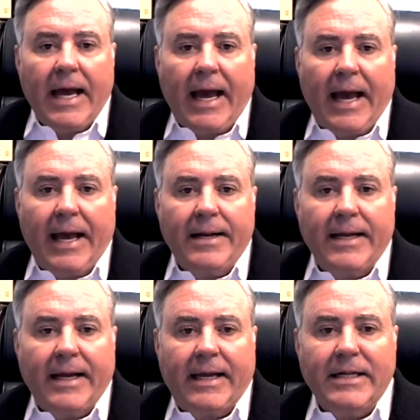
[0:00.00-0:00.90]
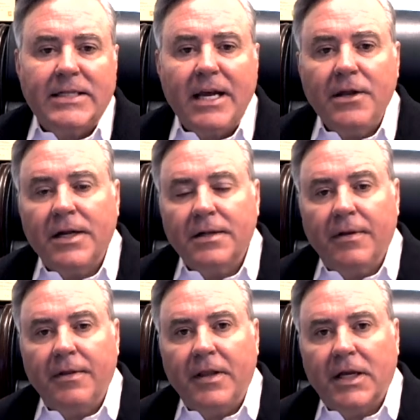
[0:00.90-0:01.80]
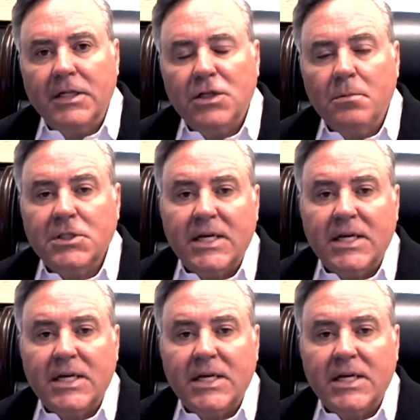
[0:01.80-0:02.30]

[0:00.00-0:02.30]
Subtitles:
and consumers